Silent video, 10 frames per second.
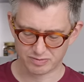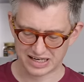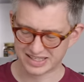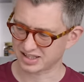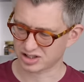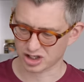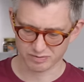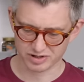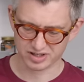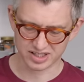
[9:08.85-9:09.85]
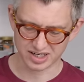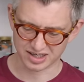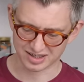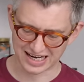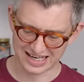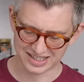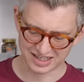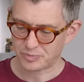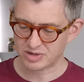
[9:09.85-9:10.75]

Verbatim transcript: plastic topped, just a little gasket.